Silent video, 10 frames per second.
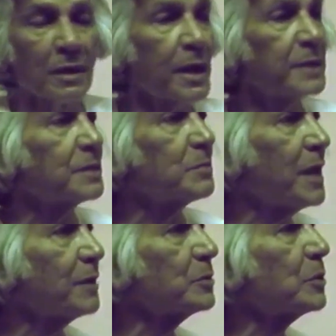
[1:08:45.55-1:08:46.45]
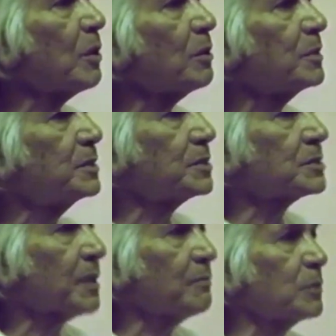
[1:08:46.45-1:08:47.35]
me an enlightened man, you
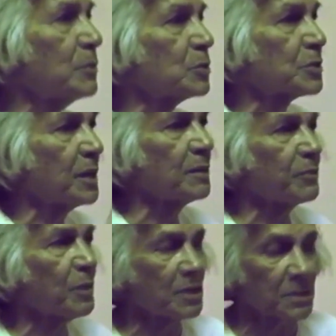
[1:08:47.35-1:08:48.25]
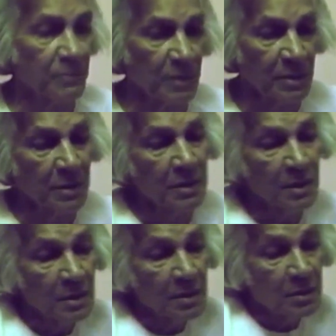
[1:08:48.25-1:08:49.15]
call me this, revolutionary
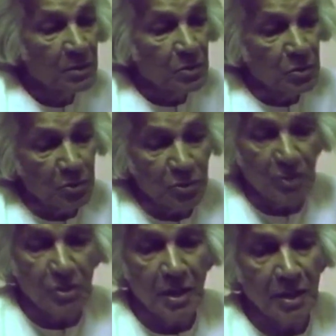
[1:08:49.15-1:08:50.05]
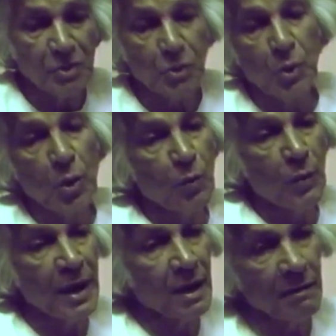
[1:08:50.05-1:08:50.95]
philosopher. So since there
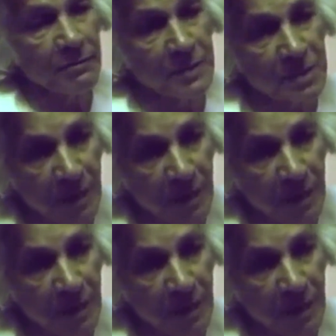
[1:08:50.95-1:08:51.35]
is no way